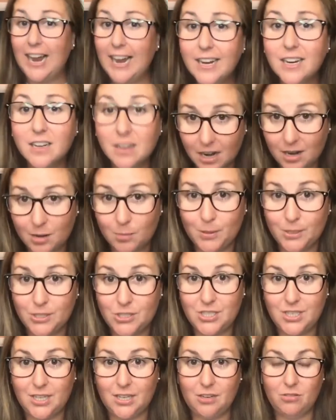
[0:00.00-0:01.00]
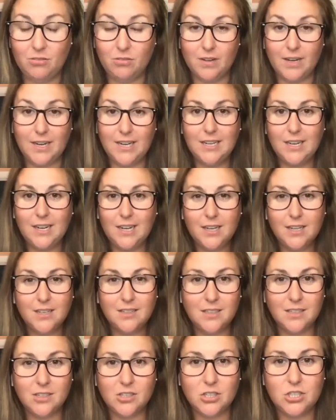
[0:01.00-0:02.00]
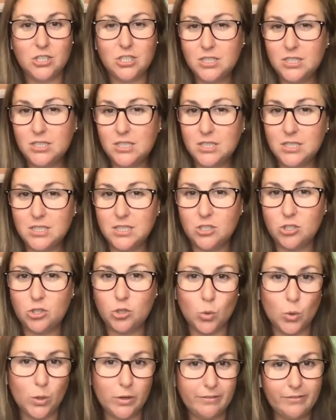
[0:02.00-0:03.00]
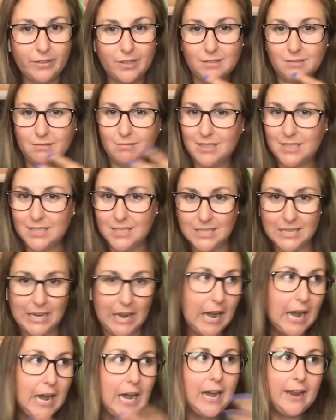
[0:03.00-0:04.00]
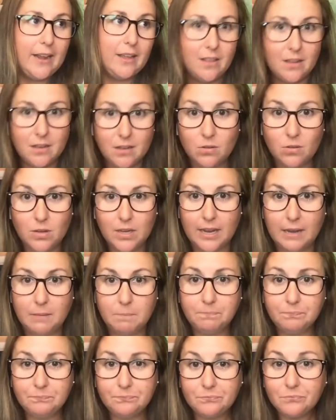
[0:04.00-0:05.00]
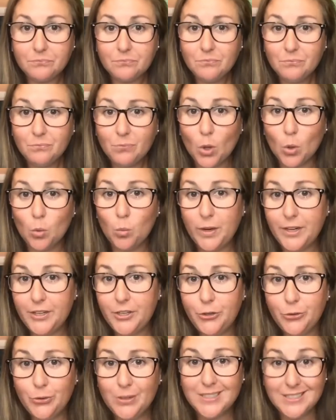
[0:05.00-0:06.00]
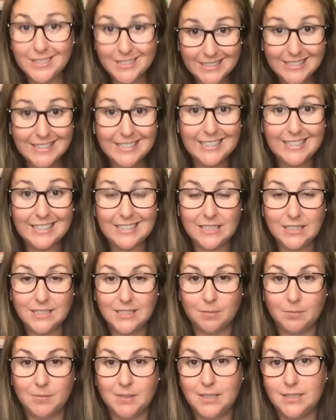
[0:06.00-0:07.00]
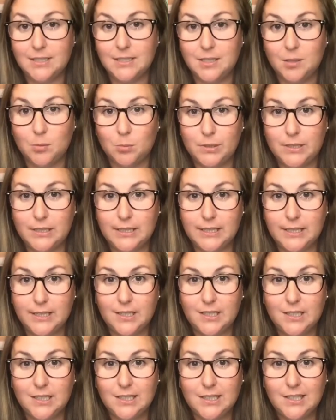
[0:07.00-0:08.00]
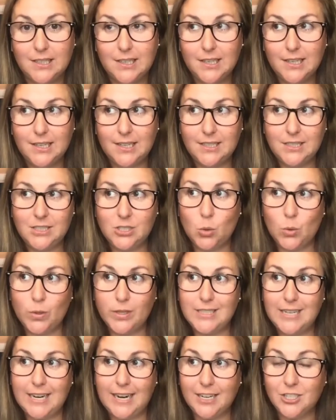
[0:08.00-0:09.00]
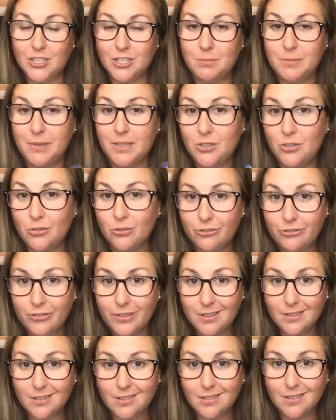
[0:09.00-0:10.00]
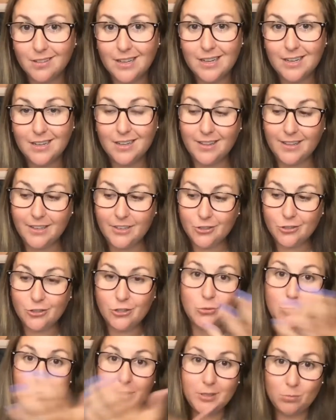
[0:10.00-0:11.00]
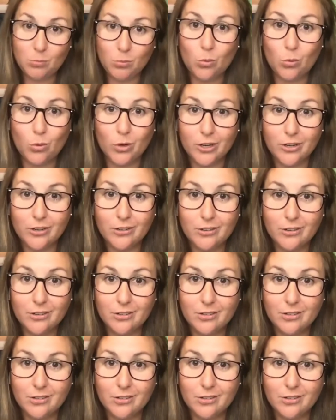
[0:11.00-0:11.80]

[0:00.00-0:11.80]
I accomplished it, right? There is just this endorphin, this high that you get when you can see that something is completed. It's going to actually make you feel like you're doing more.